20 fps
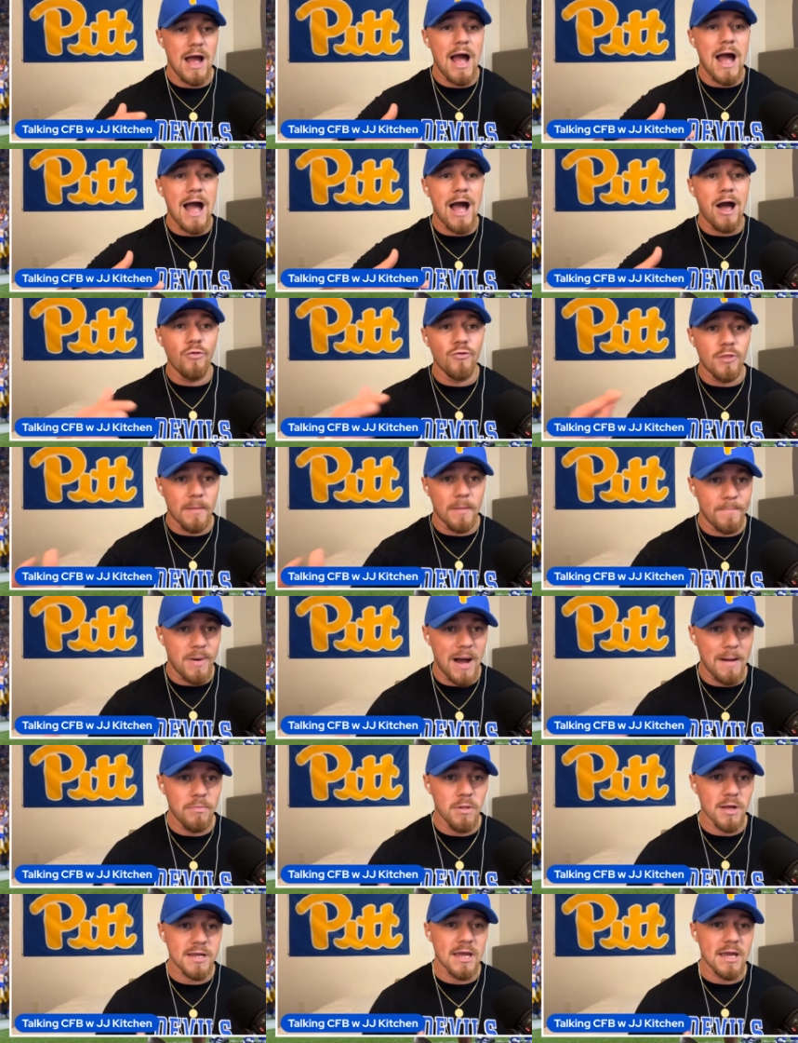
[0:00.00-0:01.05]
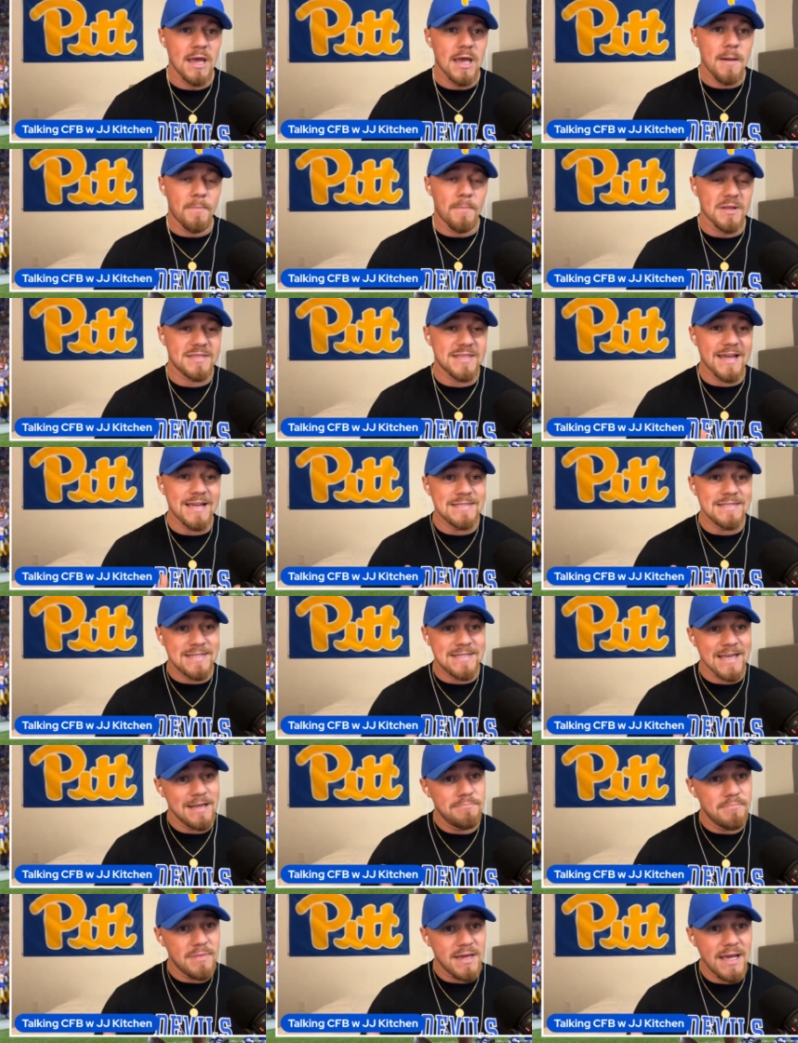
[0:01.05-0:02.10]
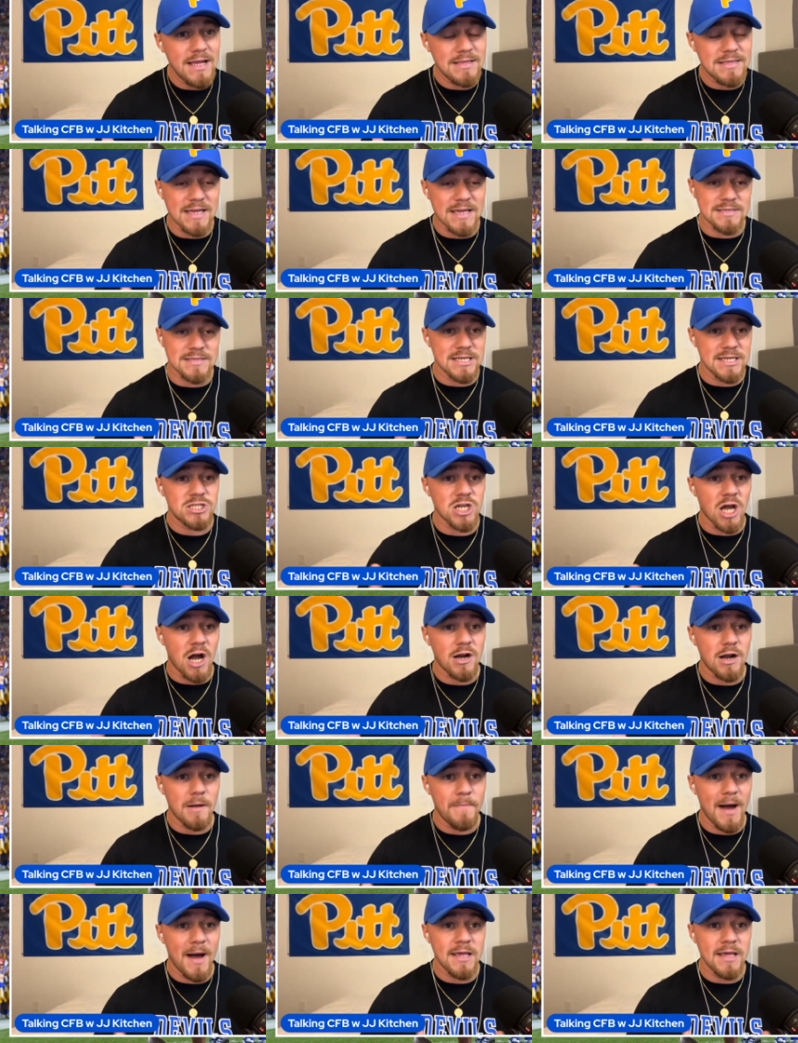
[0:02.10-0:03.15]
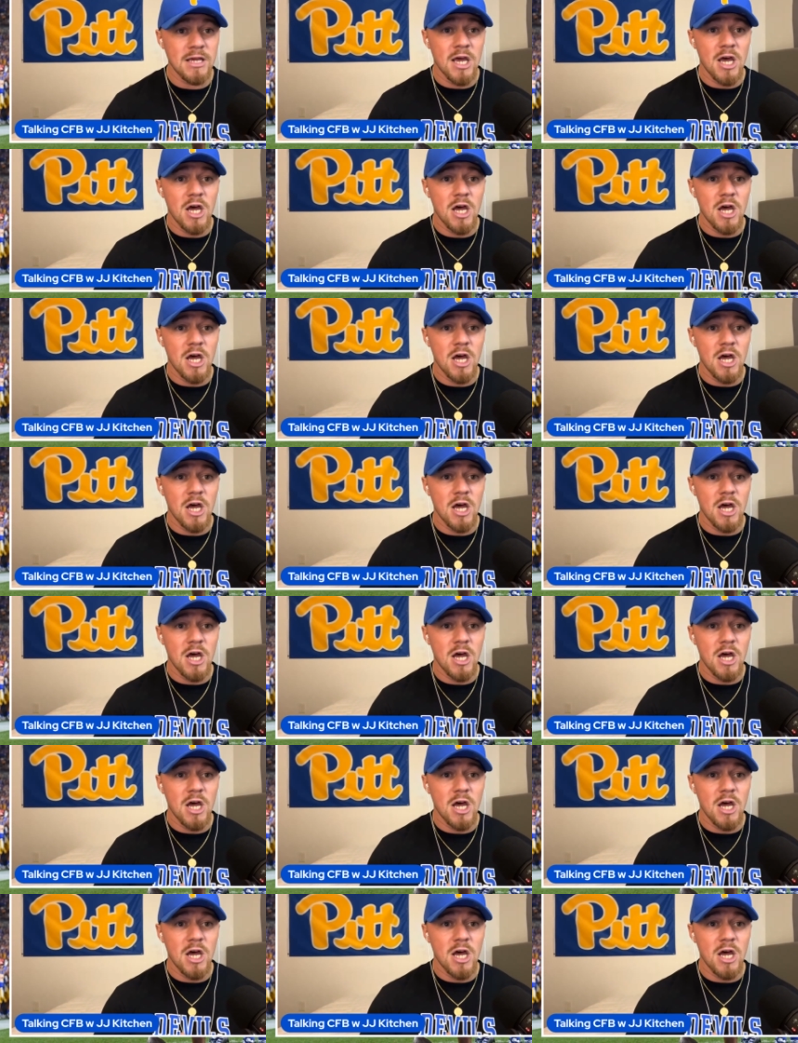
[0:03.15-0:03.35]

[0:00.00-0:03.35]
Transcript: out in the public, but they did meet. They did talk about it.